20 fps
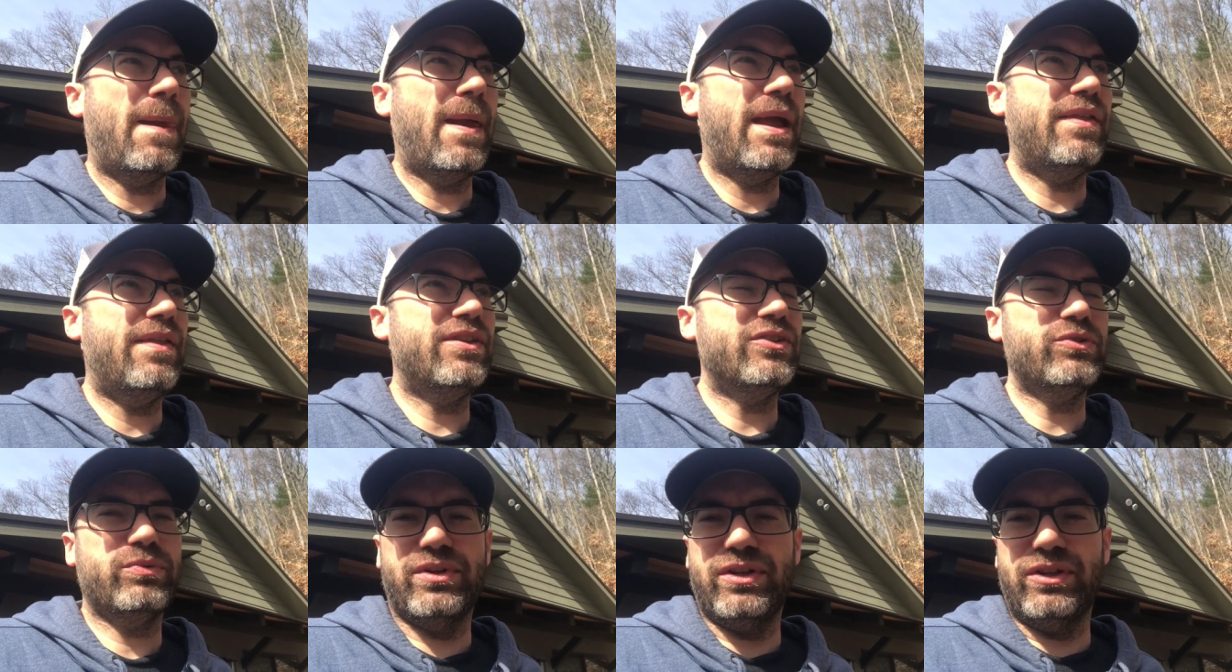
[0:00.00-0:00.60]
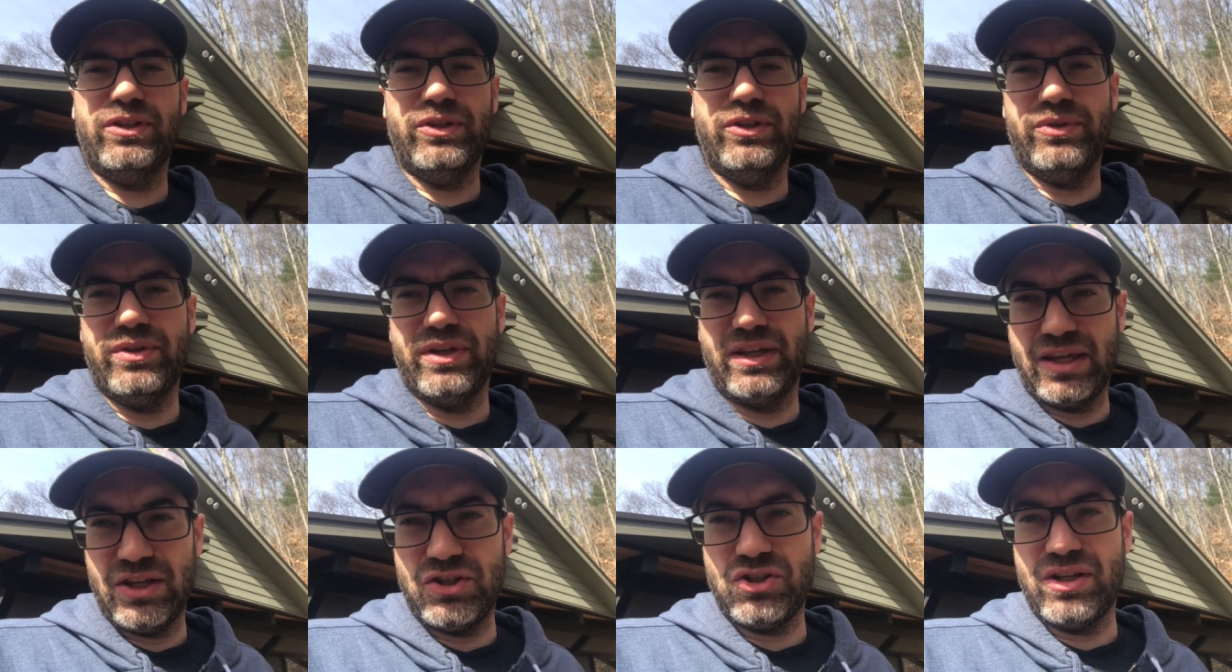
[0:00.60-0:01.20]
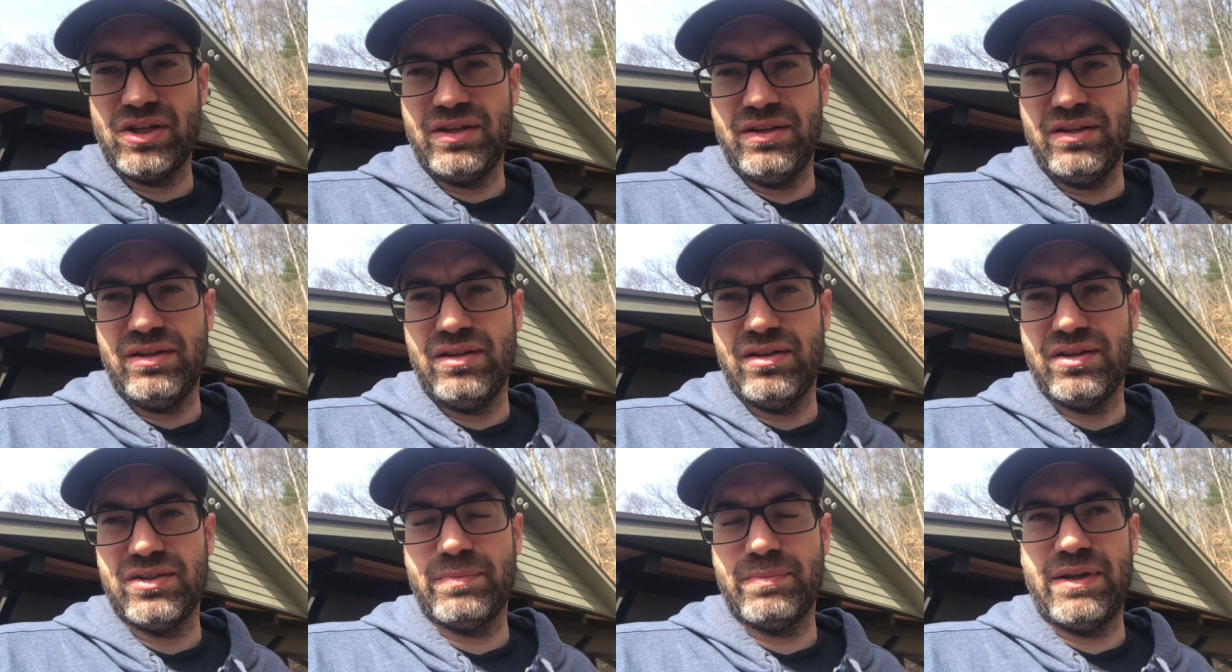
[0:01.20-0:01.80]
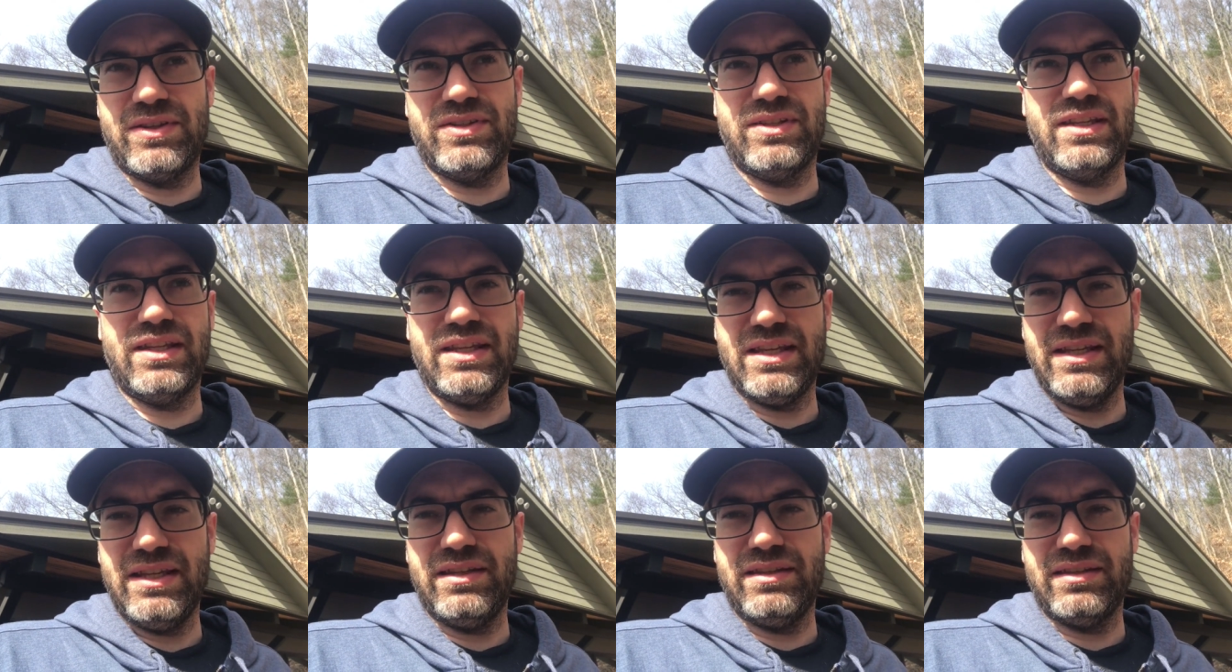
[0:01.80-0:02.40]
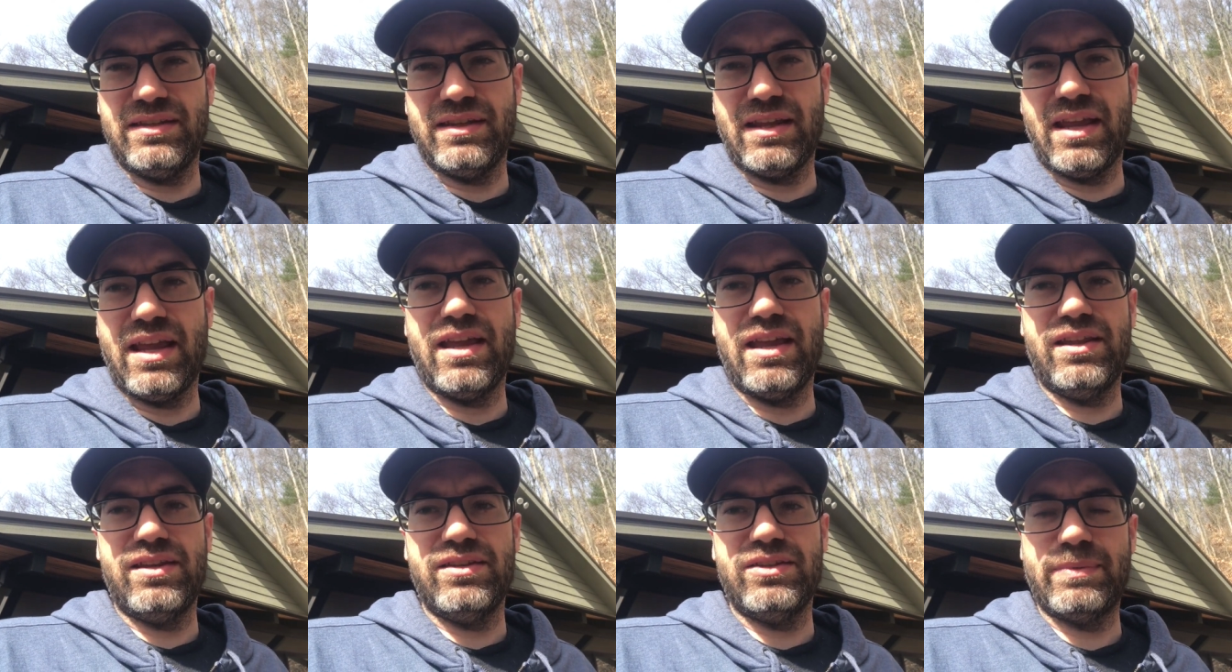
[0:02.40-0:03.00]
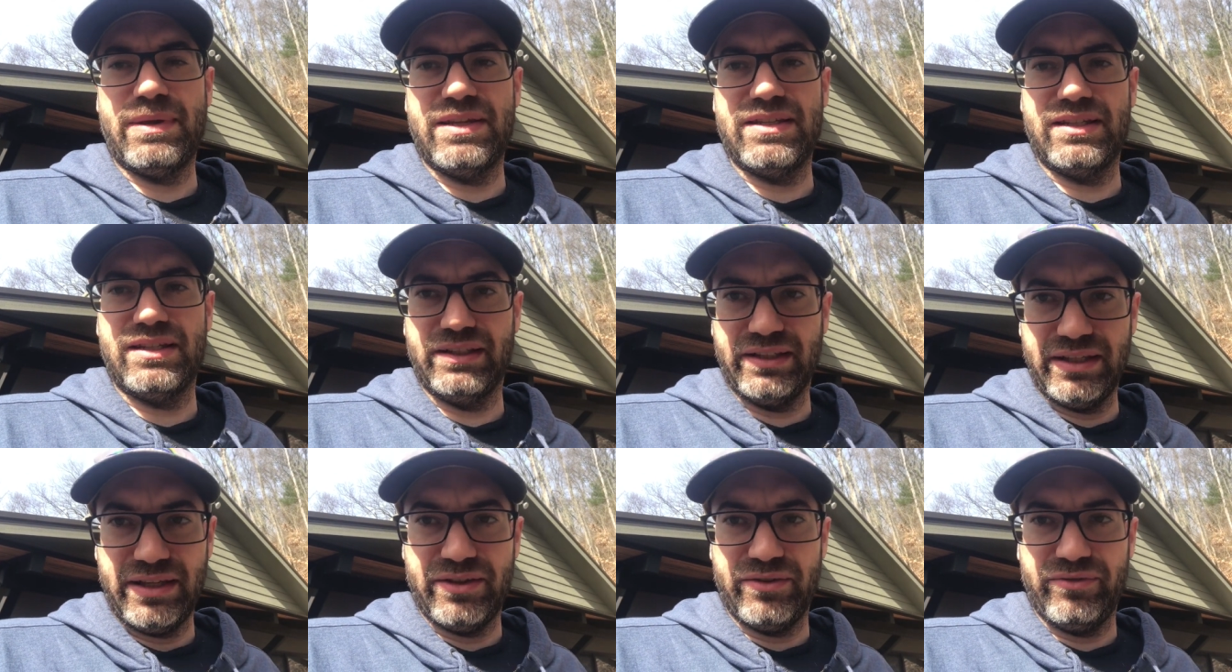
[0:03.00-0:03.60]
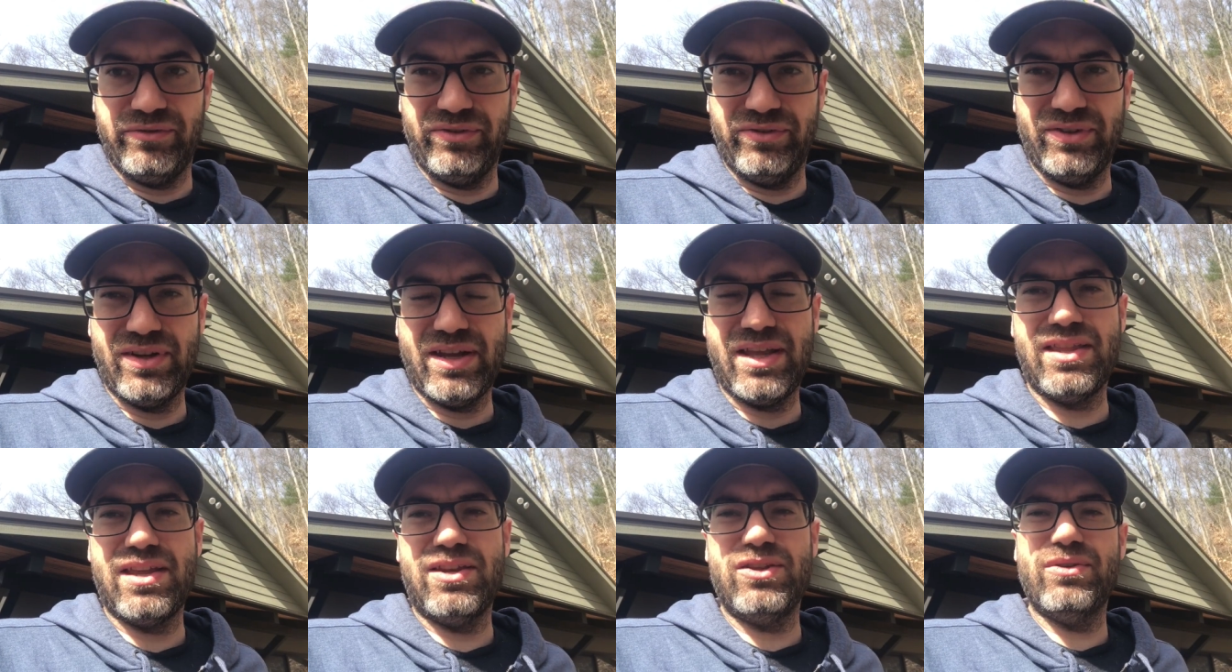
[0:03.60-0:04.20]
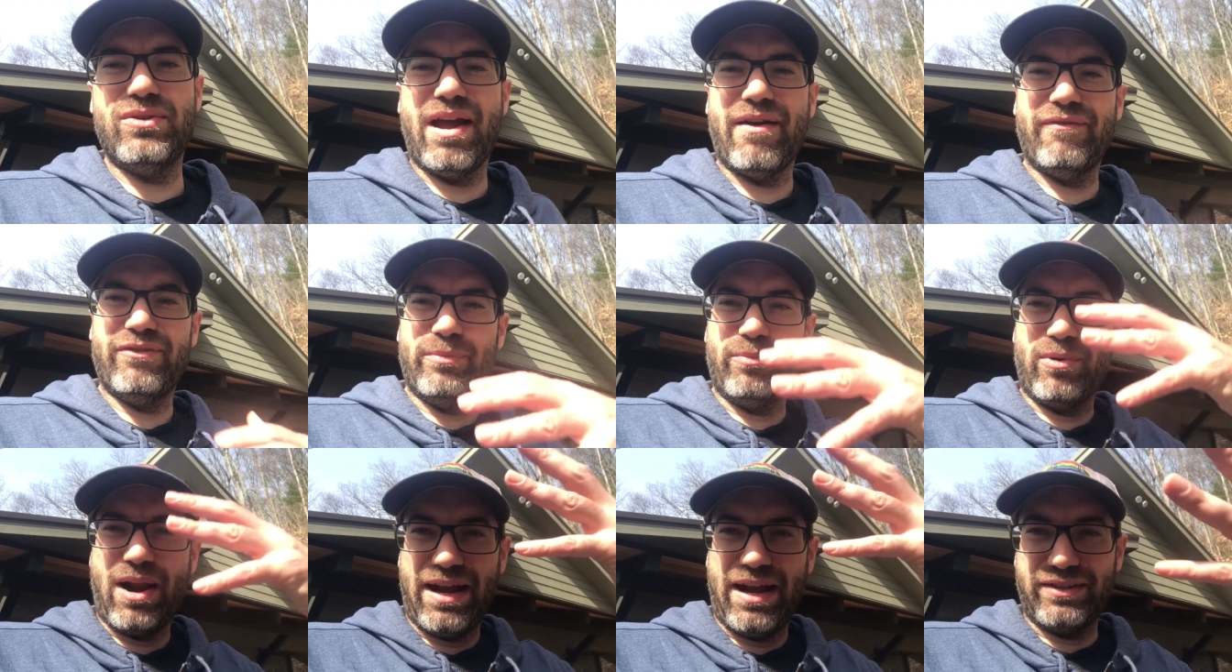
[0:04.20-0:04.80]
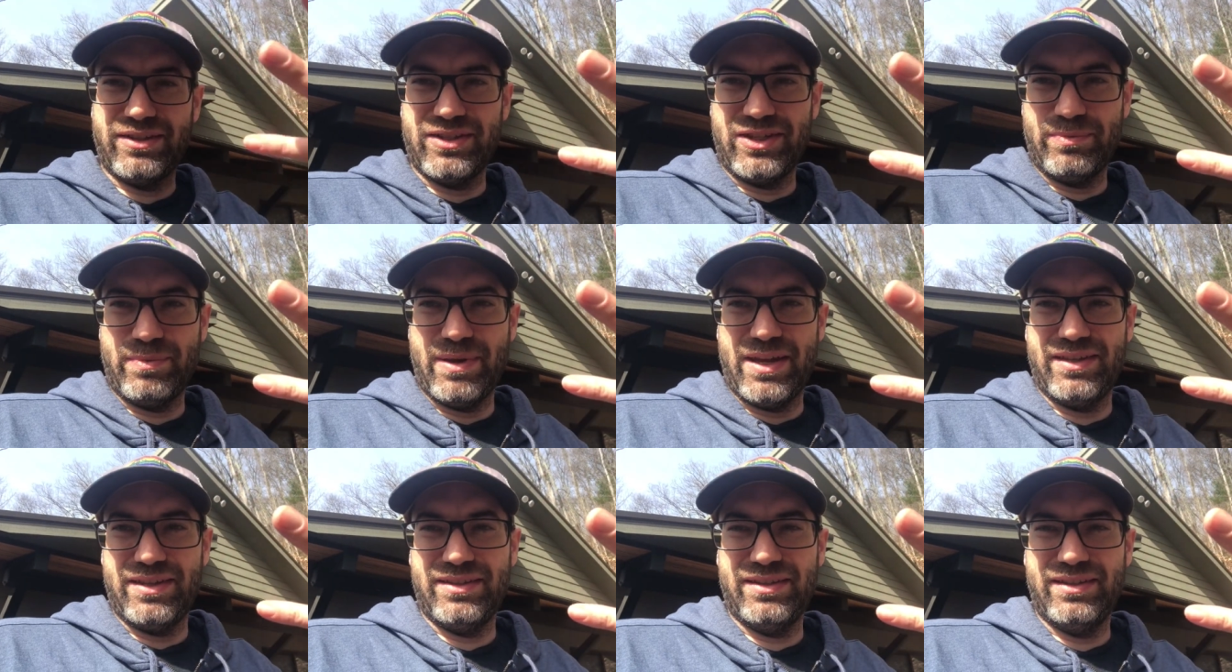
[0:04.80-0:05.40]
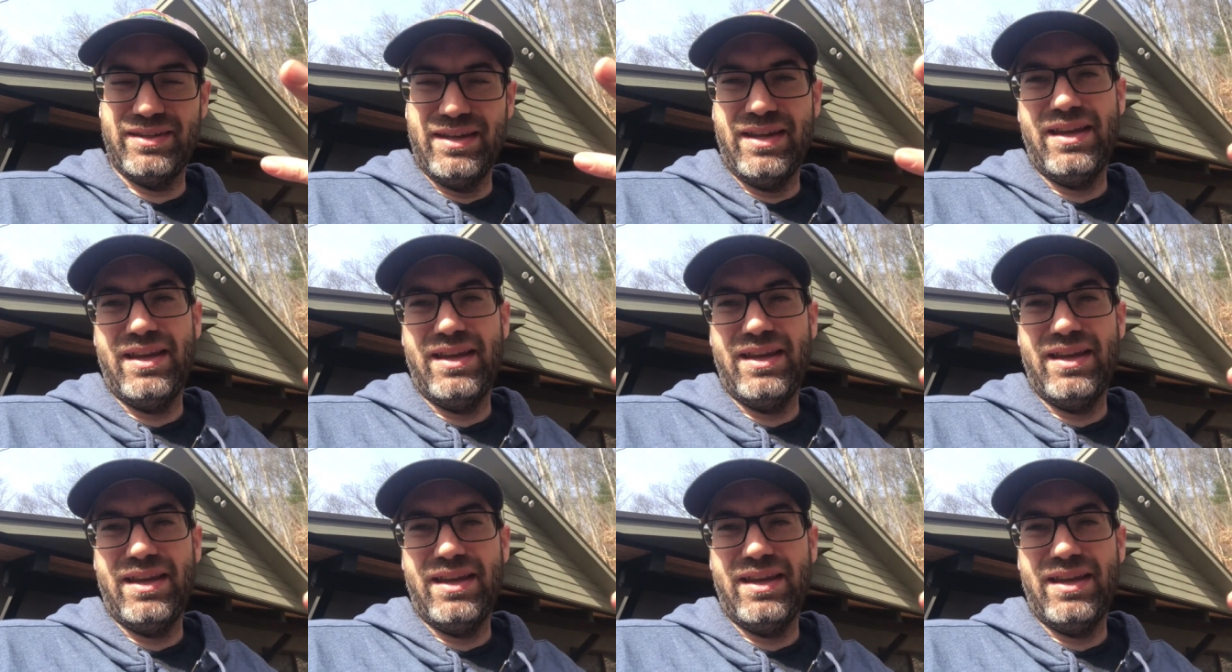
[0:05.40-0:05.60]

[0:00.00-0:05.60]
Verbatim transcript: And this would include a kitchen, a space to eat, and space to live, and then you'd have the practice space,